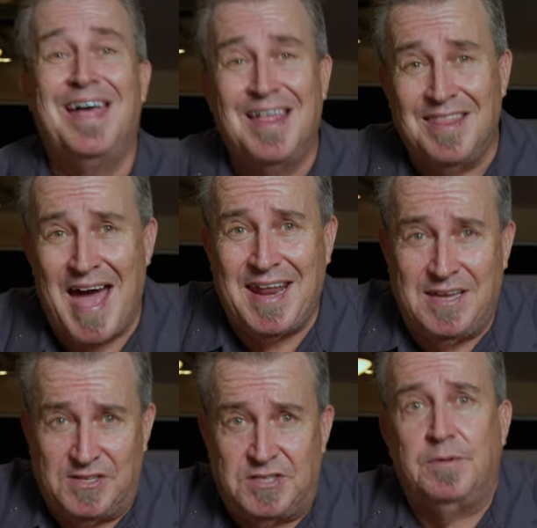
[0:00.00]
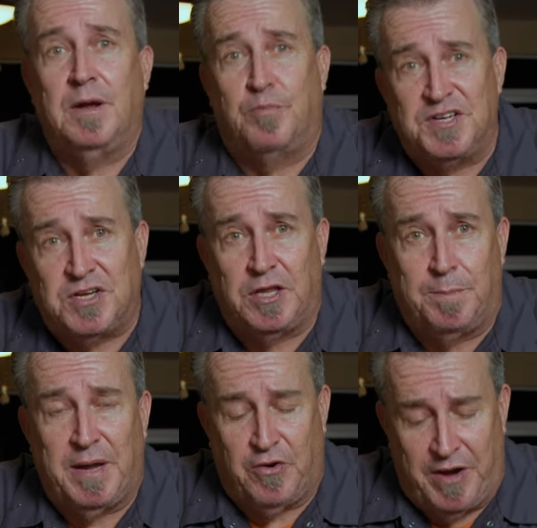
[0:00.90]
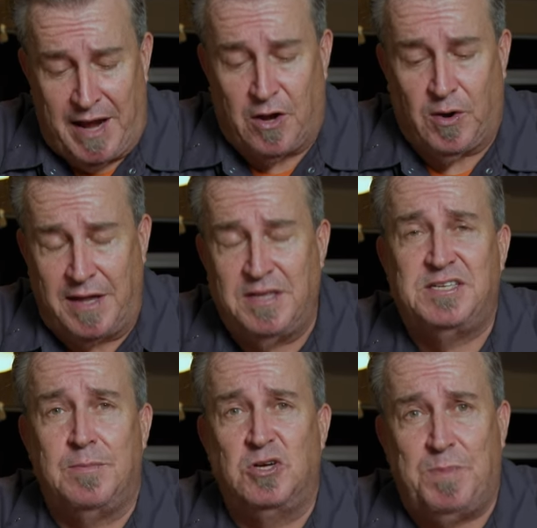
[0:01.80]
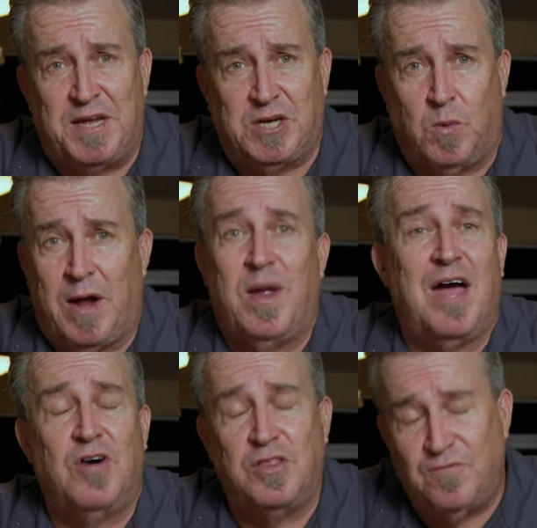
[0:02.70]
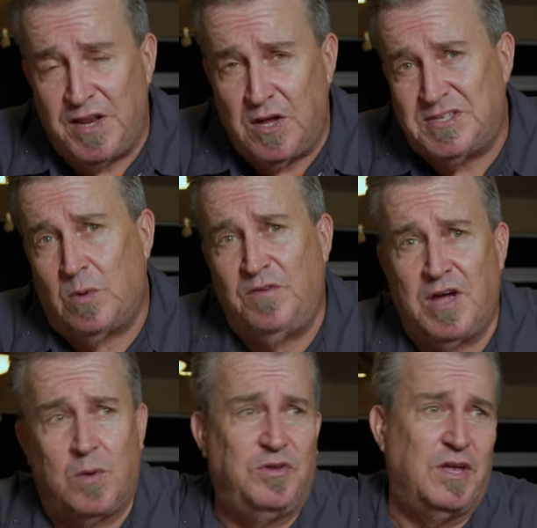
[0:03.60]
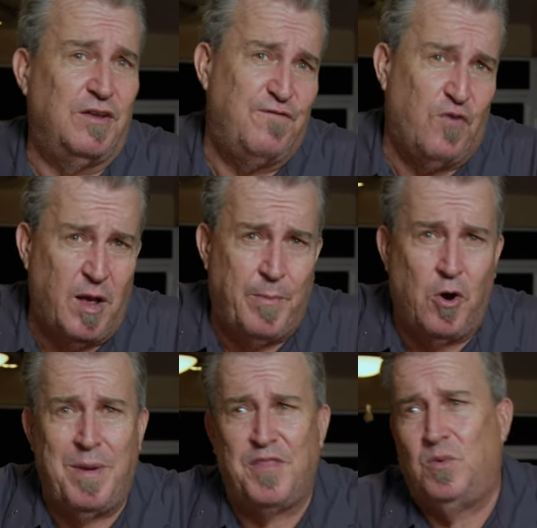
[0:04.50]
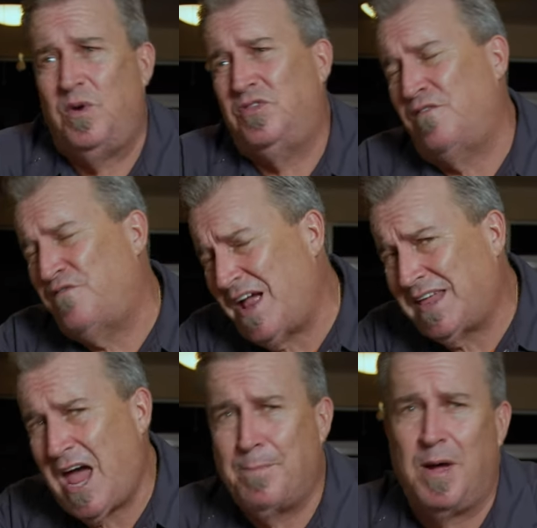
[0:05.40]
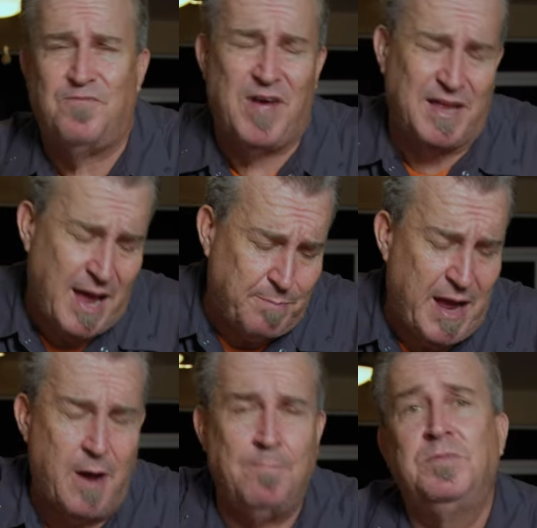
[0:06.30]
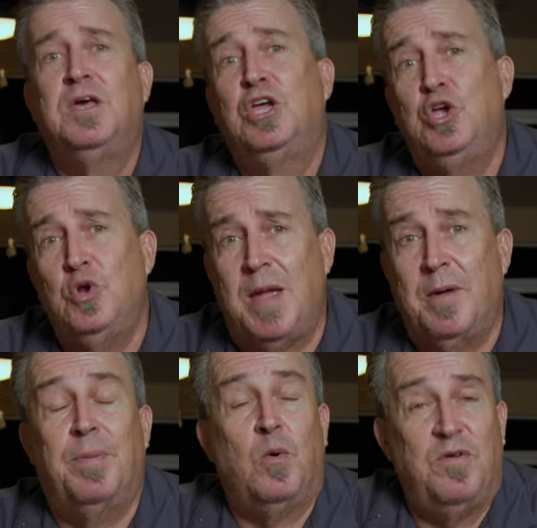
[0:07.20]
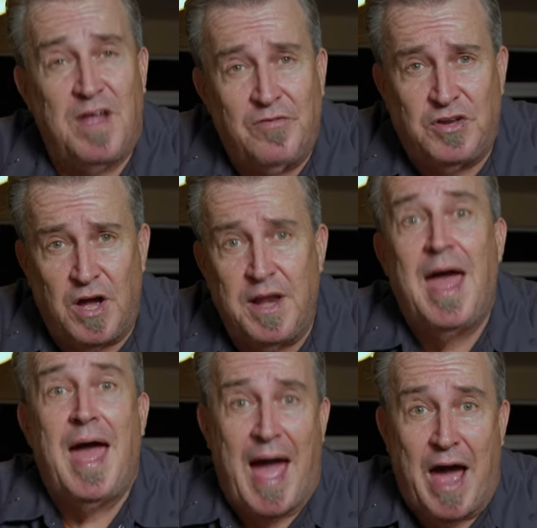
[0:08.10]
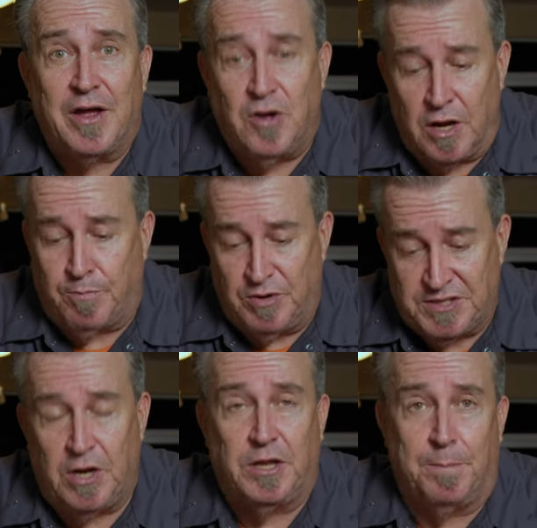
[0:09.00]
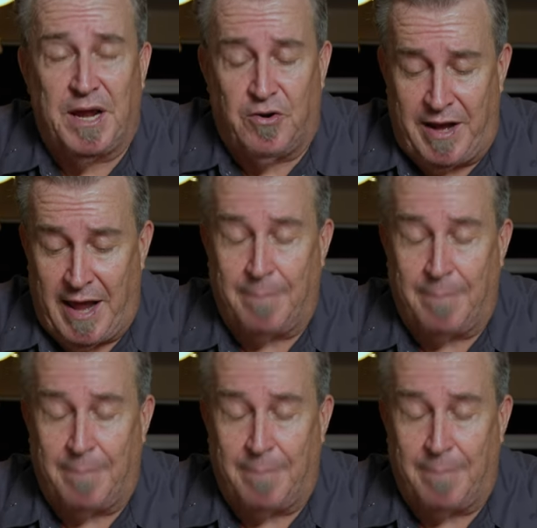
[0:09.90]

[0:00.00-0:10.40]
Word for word: right. That is a brisket on the Big Green Egg, okay? This is the most basic way. We have other videos that we've done. We've done the foil boat method. We've done fat cap up, fat cap down, you name it. But we've never done how to cook a brisket on the Big Green